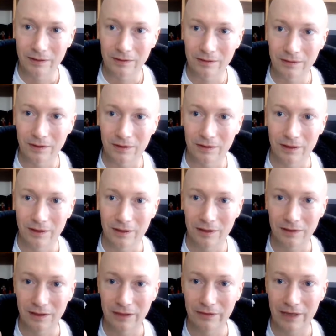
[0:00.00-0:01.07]
This guy
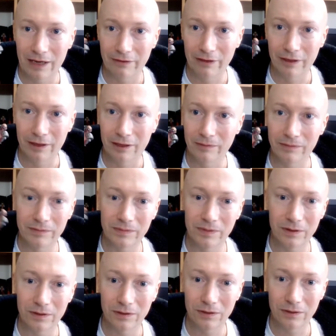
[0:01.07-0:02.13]
doesn't even have an arm.
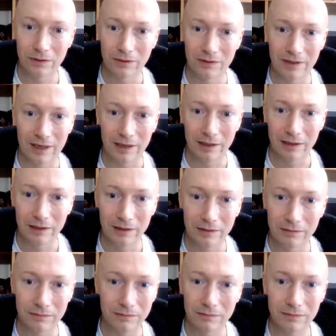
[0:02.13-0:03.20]
It's just got
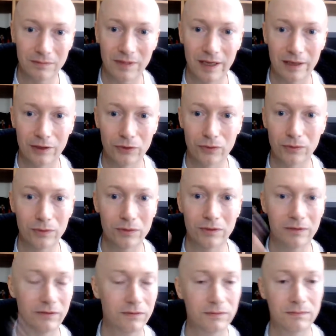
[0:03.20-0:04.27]
dangling tendrils
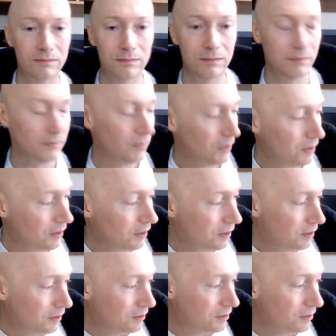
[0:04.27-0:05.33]
of
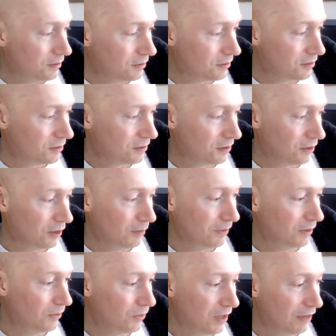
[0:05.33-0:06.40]

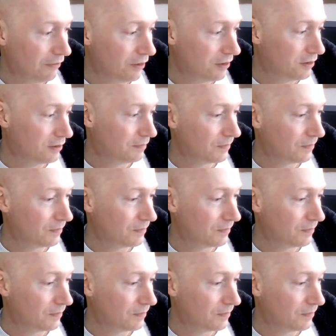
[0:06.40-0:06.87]
cyber whatever.